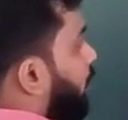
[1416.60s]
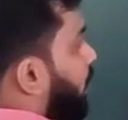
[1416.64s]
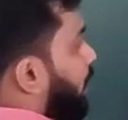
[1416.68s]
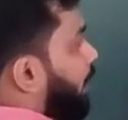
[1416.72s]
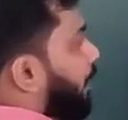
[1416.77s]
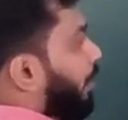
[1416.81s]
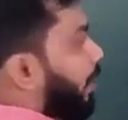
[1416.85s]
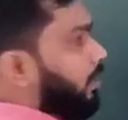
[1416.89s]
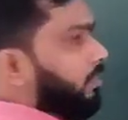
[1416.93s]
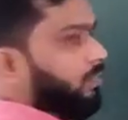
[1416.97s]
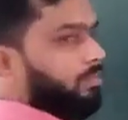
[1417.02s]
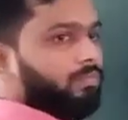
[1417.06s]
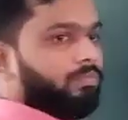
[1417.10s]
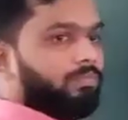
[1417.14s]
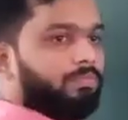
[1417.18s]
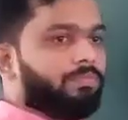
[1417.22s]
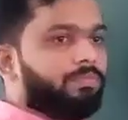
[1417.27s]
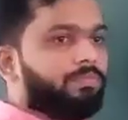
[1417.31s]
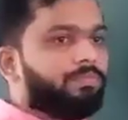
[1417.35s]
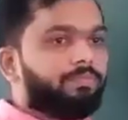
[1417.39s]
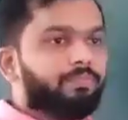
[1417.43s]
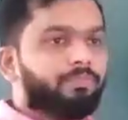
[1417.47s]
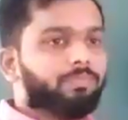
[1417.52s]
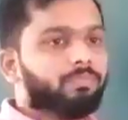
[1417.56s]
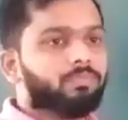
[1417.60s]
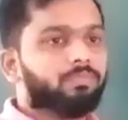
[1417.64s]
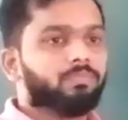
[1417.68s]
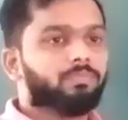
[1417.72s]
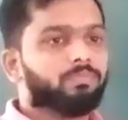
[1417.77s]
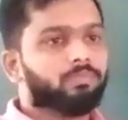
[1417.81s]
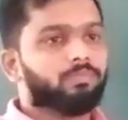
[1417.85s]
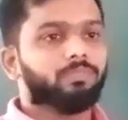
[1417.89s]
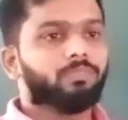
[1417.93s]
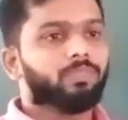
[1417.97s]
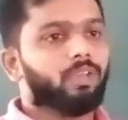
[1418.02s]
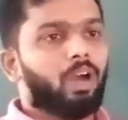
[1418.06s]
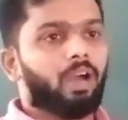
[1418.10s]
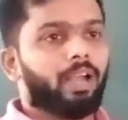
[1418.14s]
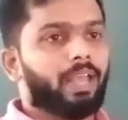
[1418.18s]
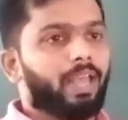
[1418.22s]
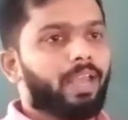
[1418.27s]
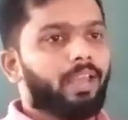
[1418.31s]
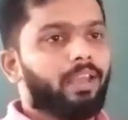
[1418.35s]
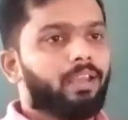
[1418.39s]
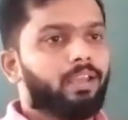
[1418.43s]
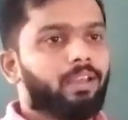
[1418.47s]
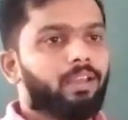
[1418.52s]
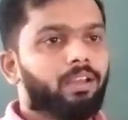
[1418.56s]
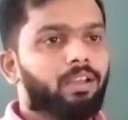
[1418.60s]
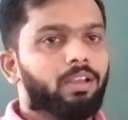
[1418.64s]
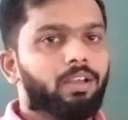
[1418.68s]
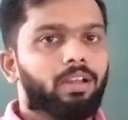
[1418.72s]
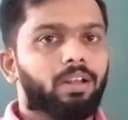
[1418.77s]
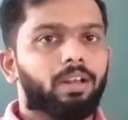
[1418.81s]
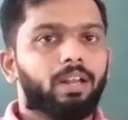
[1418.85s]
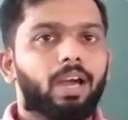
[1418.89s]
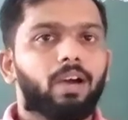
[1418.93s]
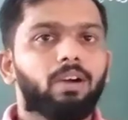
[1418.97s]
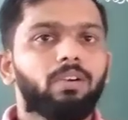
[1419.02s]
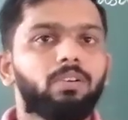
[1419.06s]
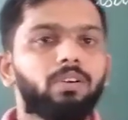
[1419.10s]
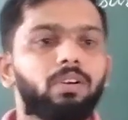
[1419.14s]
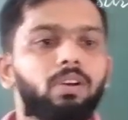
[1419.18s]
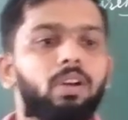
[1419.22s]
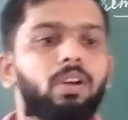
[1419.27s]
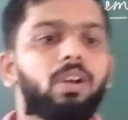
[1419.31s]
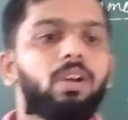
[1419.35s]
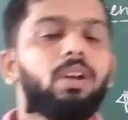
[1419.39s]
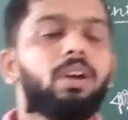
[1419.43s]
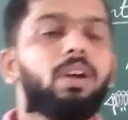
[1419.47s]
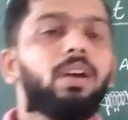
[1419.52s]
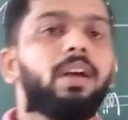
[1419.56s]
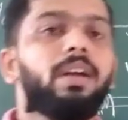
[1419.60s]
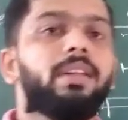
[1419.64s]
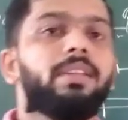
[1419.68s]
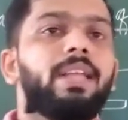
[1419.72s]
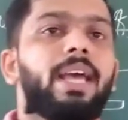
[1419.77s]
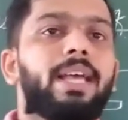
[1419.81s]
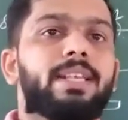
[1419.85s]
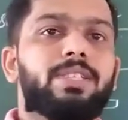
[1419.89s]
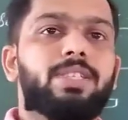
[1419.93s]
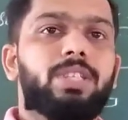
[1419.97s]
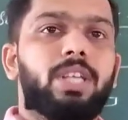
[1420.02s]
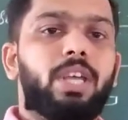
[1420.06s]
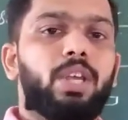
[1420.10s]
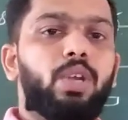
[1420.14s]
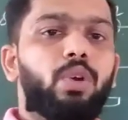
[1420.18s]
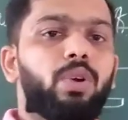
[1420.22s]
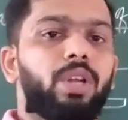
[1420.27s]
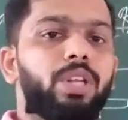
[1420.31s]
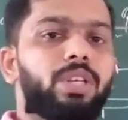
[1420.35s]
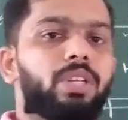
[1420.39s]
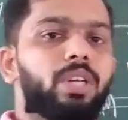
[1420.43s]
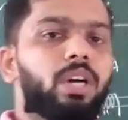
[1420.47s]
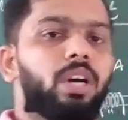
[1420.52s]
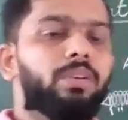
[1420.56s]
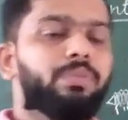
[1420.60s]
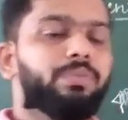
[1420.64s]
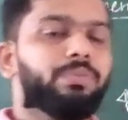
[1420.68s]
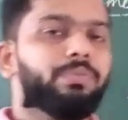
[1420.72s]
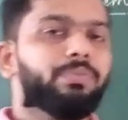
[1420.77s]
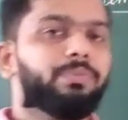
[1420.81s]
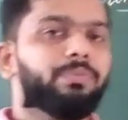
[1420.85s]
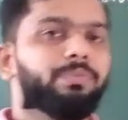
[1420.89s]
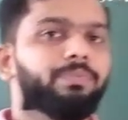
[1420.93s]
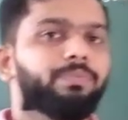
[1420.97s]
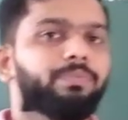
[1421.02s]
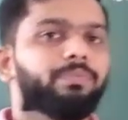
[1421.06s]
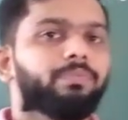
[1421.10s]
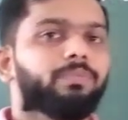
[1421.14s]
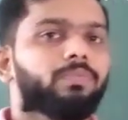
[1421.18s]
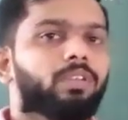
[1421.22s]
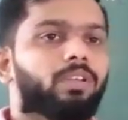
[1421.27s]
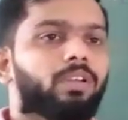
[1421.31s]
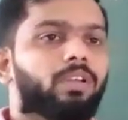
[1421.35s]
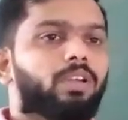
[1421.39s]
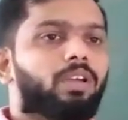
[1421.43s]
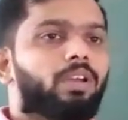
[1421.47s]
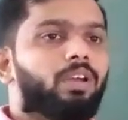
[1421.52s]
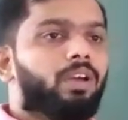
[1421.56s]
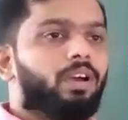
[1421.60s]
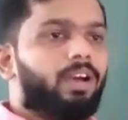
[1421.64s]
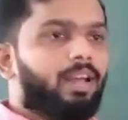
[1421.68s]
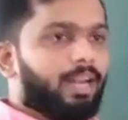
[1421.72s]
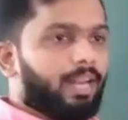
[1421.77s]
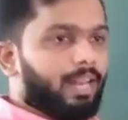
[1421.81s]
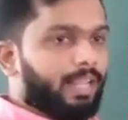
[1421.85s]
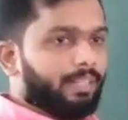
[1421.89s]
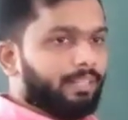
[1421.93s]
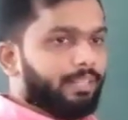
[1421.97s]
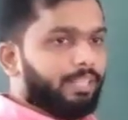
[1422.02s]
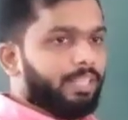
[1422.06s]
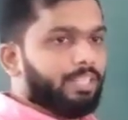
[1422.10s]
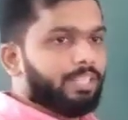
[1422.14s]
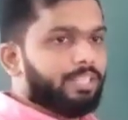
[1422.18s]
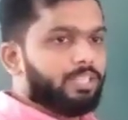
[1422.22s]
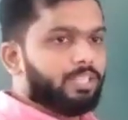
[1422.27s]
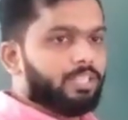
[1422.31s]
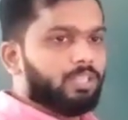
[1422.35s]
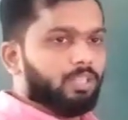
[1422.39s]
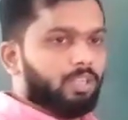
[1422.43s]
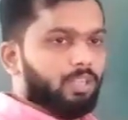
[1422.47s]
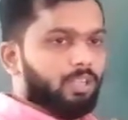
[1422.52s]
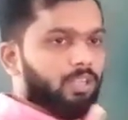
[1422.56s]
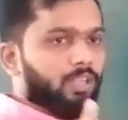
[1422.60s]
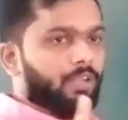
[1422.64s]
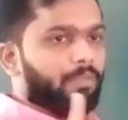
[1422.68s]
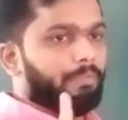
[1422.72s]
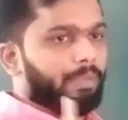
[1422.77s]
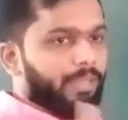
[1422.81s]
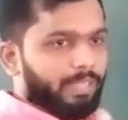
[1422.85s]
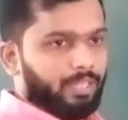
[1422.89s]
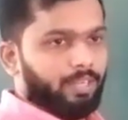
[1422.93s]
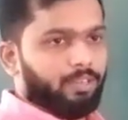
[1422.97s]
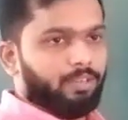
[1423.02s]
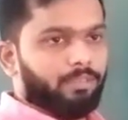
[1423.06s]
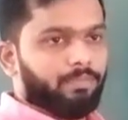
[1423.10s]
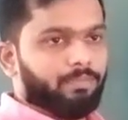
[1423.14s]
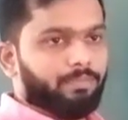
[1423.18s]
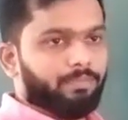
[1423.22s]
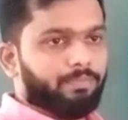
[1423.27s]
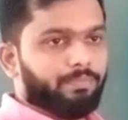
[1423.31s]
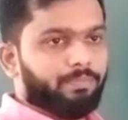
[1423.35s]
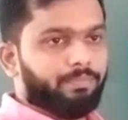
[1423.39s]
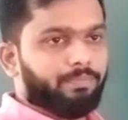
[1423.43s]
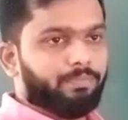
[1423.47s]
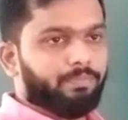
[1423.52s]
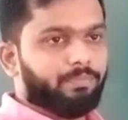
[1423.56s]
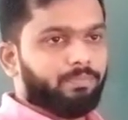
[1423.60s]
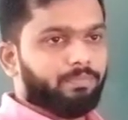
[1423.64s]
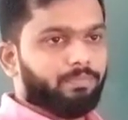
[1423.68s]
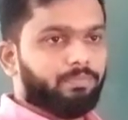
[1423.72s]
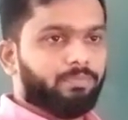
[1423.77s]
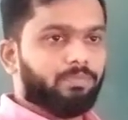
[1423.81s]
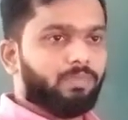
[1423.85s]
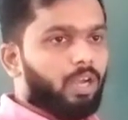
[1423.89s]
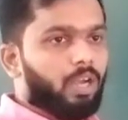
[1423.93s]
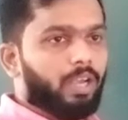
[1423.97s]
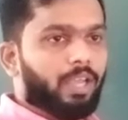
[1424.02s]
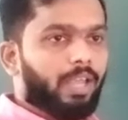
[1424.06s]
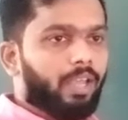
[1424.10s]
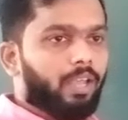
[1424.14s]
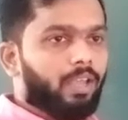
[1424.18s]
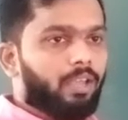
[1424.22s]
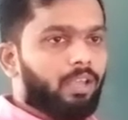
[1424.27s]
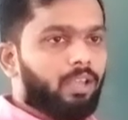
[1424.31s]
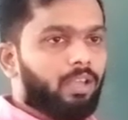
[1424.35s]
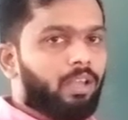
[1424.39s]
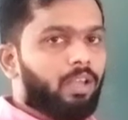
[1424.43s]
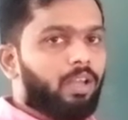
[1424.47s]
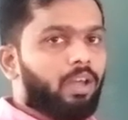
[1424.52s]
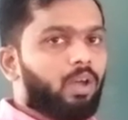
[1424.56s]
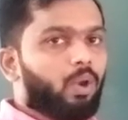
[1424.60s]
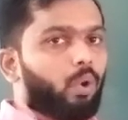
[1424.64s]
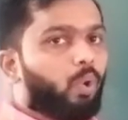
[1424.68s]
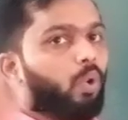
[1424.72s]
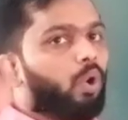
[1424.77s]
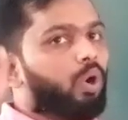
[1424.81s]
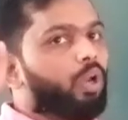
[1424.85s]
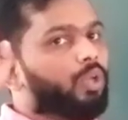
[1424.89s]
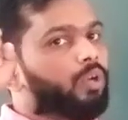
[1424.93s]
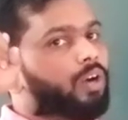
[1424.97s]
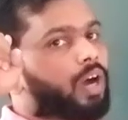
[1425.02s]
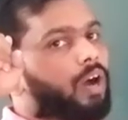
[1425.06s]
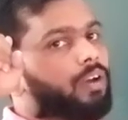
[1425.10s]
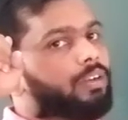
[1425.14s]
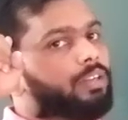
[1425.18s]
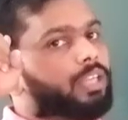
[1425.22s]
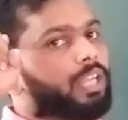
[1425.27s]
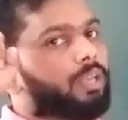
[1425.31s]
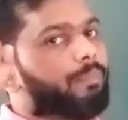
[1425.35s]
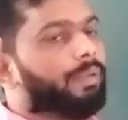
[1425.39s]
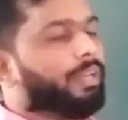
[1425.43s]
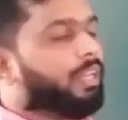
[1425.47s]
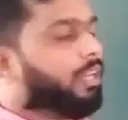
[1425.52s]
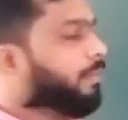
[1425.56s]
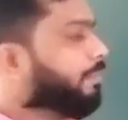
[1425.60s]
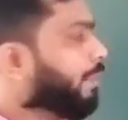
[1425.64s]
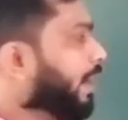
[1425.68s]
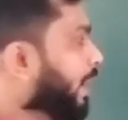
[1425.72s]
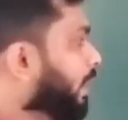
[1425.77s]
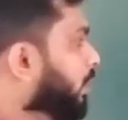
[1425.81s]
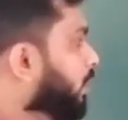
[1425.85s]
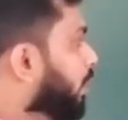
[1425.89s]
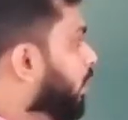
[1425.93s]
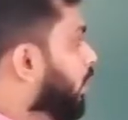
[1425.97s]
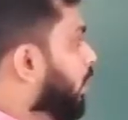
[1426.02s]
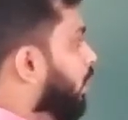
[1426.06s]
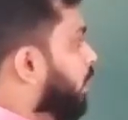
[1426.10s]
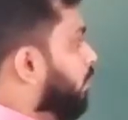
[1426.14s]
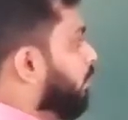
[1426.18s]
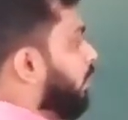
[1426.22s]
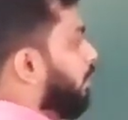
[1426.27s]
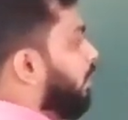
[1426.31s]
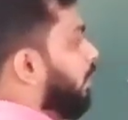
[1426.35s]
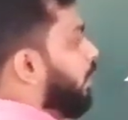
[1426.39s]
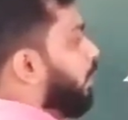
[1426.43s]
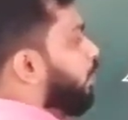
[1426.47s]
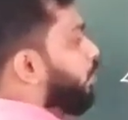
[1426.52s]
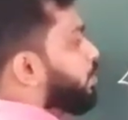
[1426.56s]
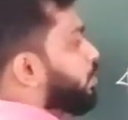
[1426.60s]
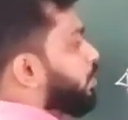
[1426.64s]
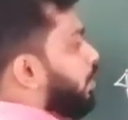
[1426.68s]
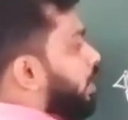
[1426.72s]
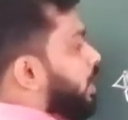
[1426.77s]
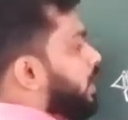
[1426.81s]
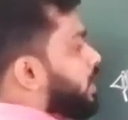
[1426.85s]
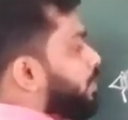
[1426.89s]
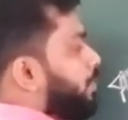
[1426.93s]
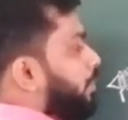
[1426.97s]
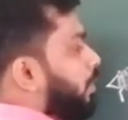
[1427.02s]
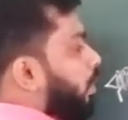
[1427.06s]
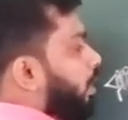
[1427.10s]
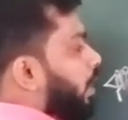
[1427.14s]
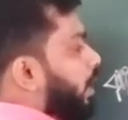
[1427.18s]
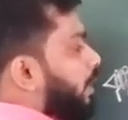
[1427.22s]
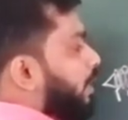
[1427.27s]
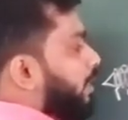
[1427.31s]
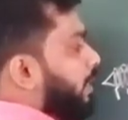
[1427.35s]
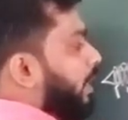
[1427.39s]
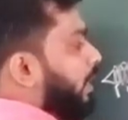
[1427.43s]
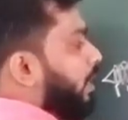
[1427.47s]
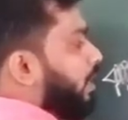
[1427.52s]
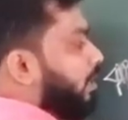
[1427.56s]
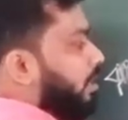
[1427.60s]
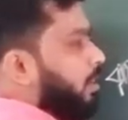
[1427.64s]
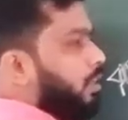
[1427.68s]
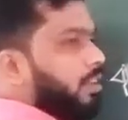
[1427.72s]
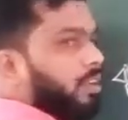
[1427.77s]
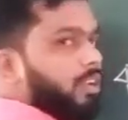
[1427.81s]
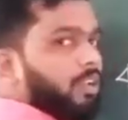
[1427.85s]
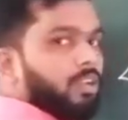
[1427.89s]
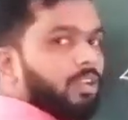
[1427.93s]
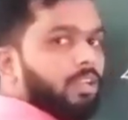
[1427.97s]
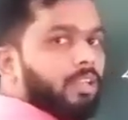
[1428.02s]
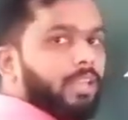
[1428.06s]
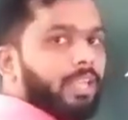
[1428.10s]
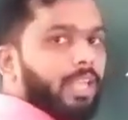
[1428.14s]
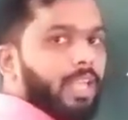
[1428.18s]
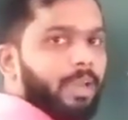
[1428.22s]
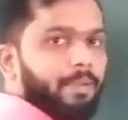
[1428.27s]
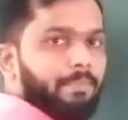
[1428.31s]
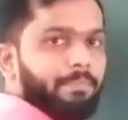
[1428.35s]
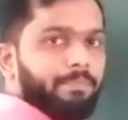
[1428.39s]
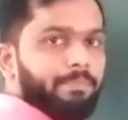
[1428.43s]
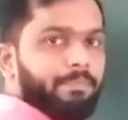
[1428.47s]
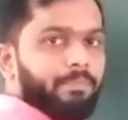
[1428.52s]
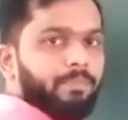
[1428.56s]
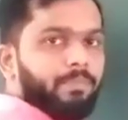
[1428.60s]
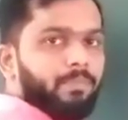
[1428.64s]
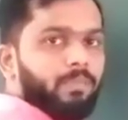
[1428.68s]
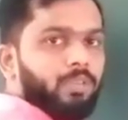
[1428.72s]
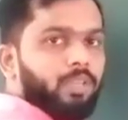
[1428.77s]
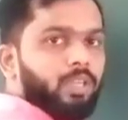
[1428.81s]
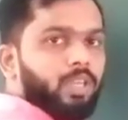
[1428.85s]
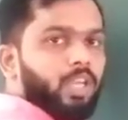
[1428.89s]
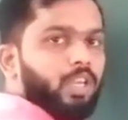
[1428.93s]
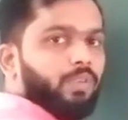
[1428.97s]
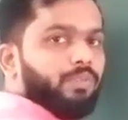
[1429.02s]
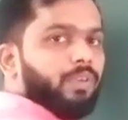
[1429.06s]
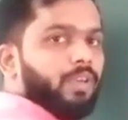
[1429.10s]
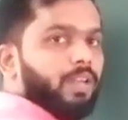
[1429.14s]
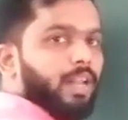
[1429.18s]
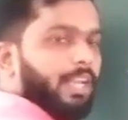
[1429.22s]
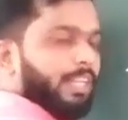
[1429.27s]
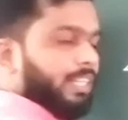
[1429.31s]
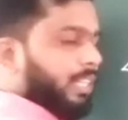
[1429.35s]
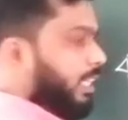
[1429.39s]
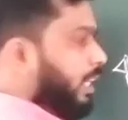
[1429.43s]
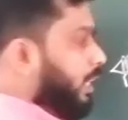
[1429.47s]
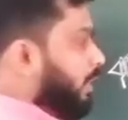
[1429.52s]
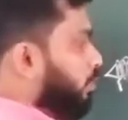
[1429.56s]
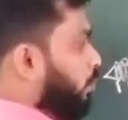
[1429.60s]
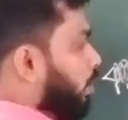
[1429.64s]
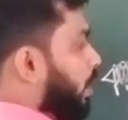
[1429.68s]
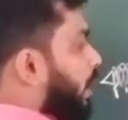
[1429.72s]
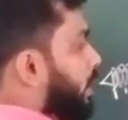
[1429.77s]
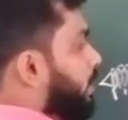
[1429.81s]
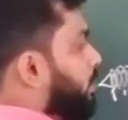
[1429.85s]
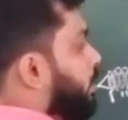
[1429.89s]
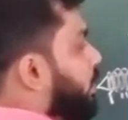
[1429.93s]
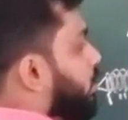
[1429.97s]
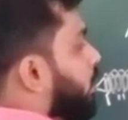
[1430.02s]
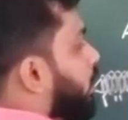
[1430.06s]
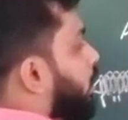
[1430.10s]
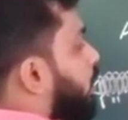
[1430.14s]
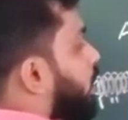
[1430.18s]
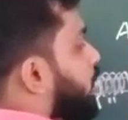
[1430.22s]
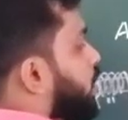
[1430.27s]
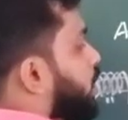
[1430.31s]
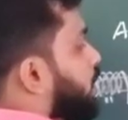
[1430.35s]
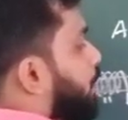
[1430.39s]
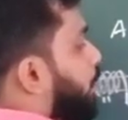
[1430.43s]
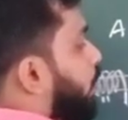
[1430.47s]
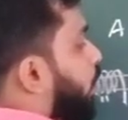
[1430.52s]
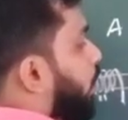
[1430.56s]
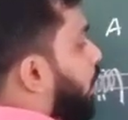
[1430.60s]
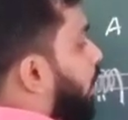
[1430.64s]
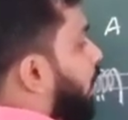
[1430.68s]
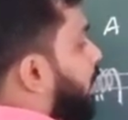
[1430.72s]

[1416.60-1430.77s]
given. Okay, now the SI unit of length is meter. Okay, rule you have to keep it in mind. We will use only small letter M. If you are writing in words, small